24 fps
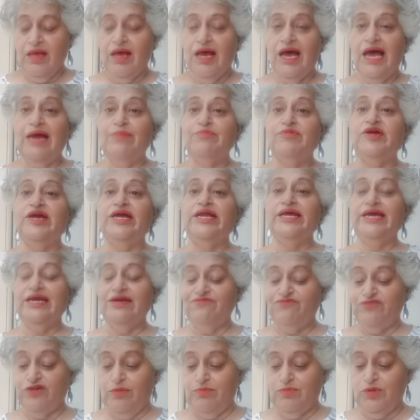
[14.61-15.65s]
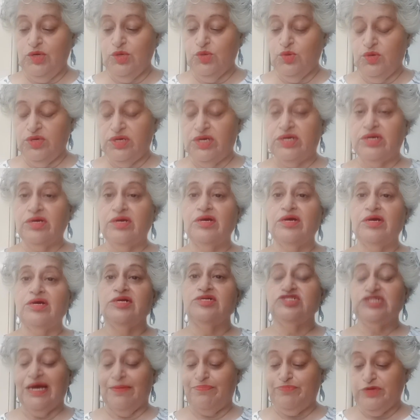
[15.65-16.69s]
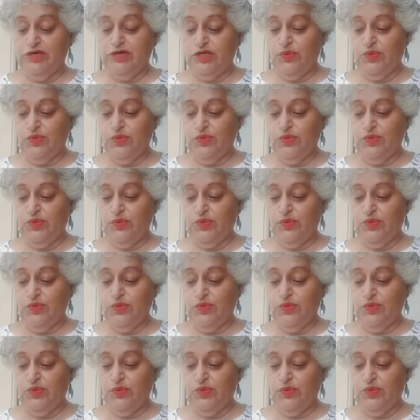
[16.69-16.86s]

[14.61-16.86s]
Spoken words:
I'm reading from Luke chapter